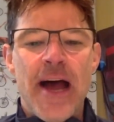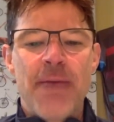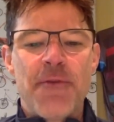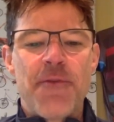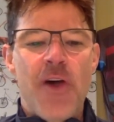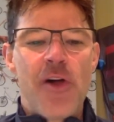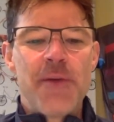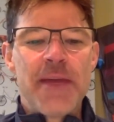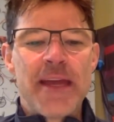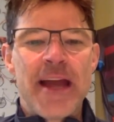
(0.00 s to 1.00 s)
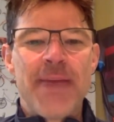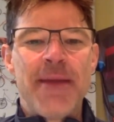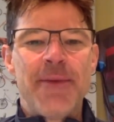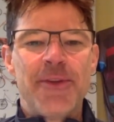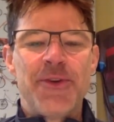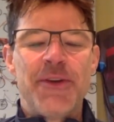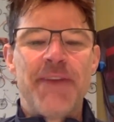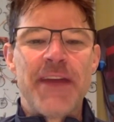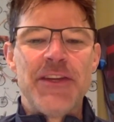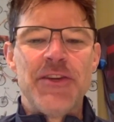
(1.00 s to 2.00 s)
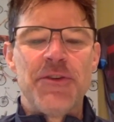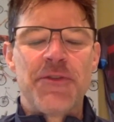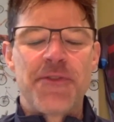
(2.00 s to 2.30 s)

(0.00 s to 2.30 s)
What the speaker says: You follow me and I'm able to invite you